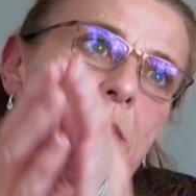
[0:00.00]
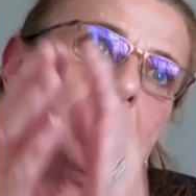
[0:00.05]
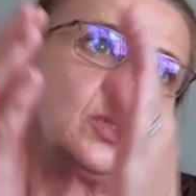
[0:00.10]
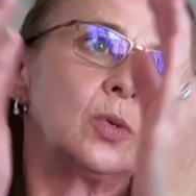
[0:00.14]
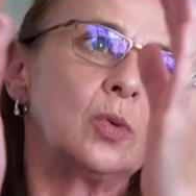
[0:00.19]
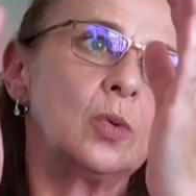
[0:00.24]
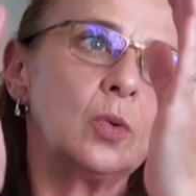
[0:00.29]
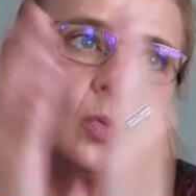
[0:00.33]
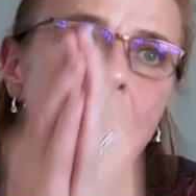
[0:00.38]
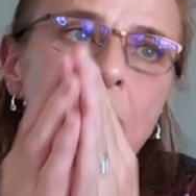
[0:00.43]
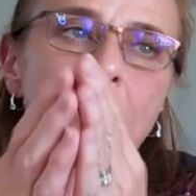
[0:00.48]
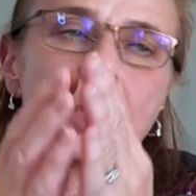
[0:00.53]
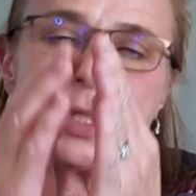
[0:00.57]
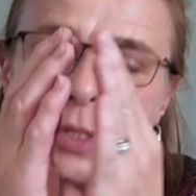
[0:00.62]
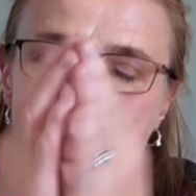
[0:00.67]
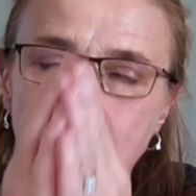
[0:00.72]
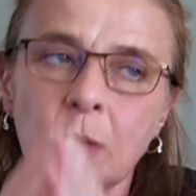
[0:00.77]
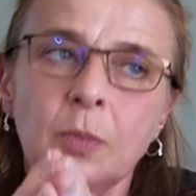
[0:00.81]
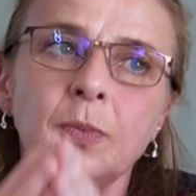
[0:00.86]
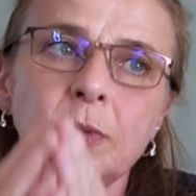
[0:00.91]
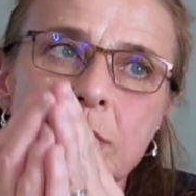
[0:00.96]
There's
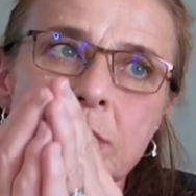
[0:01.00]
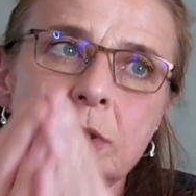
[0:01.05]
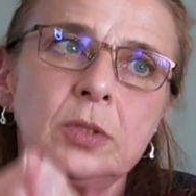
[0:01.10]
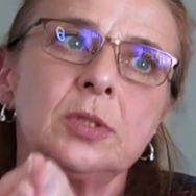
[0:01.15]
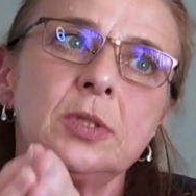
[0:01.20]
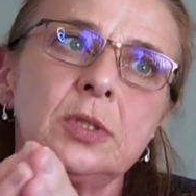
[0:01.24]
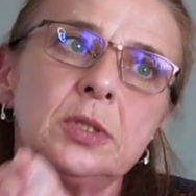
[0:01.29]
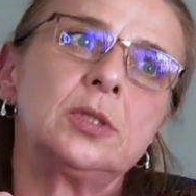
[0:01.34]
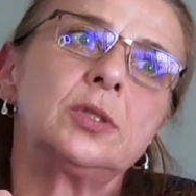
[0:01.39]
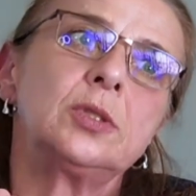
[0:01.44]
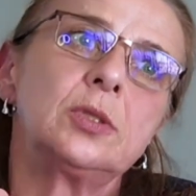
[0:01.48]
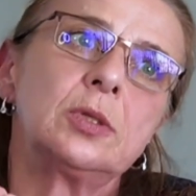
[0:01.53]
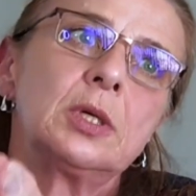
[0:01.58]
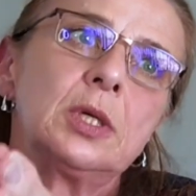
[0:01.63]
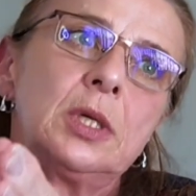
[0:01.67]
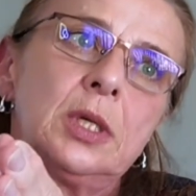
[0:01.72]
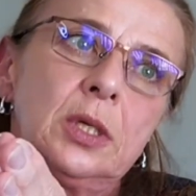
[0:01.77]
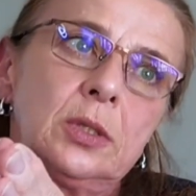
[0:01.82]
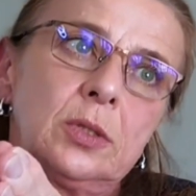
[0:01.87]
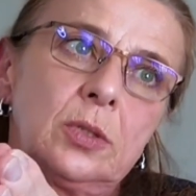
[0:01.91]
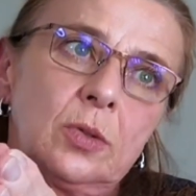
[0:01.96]
always an opportunity to
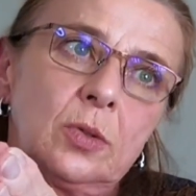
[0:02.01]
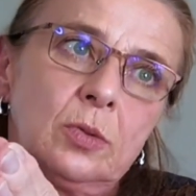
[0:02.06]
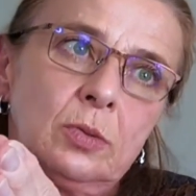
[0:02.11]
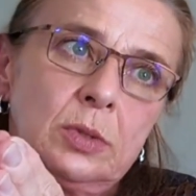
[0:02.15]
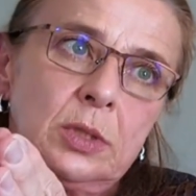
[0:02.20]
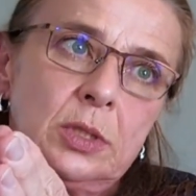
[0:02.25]
collect the